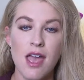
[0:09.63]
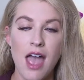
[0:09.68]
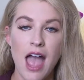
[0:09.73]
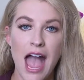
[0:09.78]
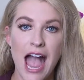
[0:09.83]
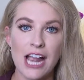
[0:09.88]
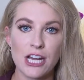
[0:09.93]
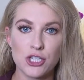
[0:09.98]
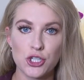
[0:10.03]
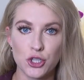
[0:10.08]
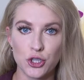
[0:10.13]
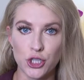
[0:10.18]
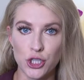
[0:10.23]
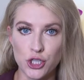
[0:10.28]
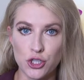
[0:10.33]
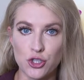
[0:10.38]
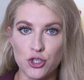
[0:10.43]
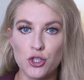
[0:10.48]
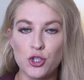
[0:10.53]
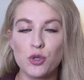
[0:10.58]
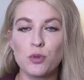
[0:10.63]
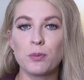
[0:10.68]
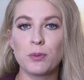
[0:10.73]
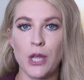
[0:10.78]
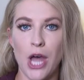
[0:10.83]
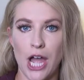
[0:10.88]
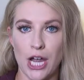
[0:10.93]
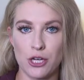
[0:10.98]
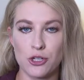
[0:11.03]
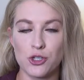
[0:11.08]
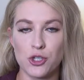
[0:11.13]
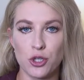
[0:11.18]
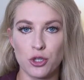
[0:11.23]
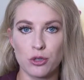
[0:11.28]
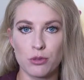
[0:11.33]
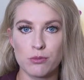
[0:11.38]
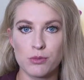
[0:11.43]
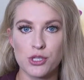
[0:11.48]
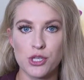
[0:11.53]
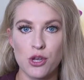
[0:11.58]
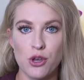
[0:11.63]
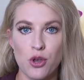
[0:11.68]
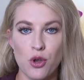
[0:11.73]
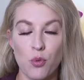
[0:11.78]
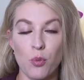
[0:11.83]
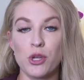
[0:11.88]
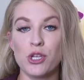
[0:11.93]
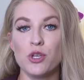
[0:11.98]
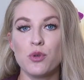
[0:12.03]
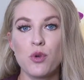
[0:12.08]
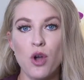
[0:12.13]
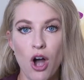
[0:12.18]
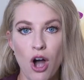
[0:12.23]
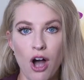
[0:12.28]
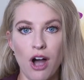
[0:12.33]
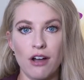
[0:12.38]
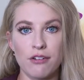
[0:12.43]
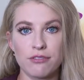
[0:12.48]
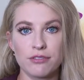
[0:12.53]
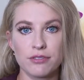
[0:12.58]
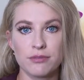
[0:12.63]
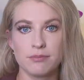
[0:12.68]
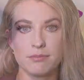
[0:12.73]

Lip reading: actually do block germs when you cough.